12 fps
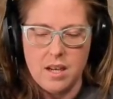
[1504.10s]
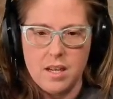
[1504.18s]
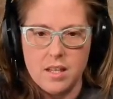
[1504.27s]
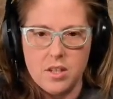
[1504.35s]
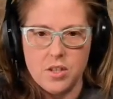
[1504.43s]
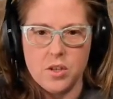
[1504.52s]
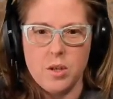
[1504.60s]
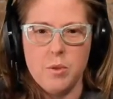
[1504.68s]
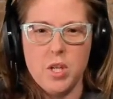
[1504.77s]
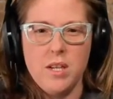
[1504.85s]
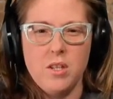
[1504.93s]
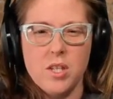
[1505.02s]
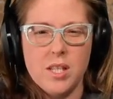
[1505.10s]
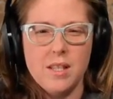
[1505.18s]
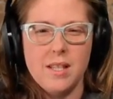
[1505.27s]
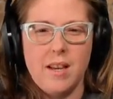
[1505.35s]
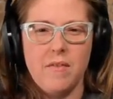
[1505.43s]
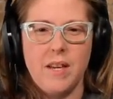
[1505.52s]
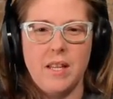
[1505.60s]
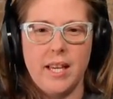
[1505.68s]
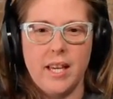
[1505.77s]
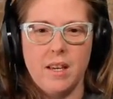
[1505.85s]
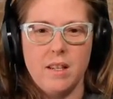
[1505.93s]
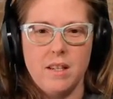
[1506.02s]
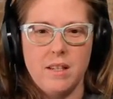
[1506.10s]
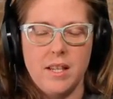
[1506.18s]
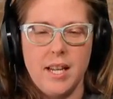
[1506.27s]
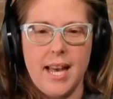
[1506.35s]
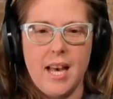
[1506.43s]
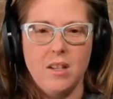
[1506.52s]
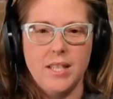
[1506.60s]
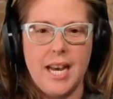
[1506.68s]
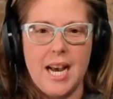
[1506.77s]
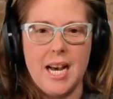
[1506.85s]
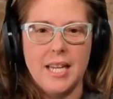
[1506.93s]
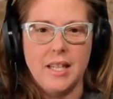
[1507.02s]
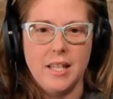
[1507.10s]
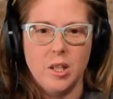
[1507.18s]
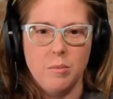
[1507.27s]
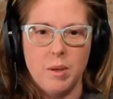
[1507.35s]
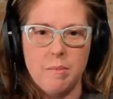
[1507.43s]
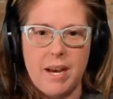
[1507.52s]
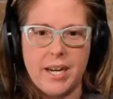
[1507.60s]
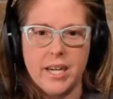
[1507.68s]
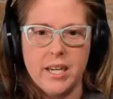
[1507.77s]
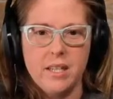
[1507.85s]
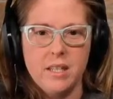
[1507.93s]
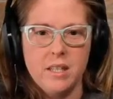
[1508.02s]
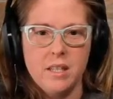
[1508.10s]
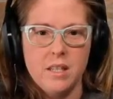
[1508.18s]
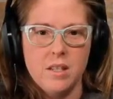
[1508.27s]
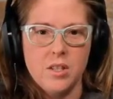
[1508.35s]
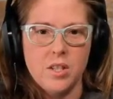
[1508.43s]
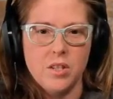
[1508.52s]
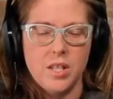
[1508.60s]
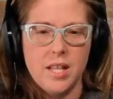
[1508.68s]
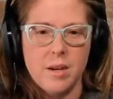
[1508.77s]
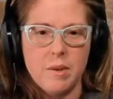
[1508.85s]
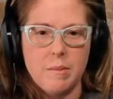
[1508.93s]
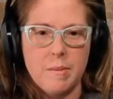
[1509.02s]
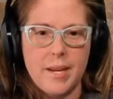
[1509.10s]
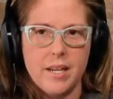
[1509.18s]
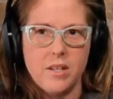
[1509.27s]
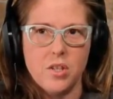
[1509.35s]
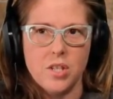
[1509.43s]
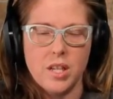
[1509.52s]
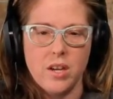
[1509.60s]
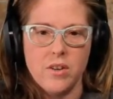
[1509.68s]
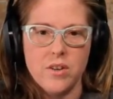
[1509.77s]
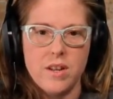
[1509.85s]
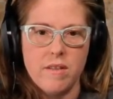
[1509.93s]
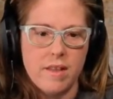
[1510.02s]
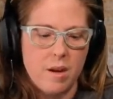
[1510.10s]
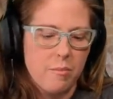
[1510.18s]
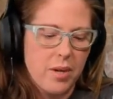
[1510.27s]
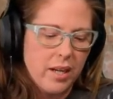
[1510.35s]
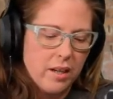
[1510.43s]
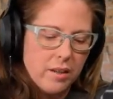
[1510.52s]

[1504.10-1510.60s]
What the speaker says: description, just because I felt like it held on a little bit better. So you'll see that rubber band is just underneath that brick.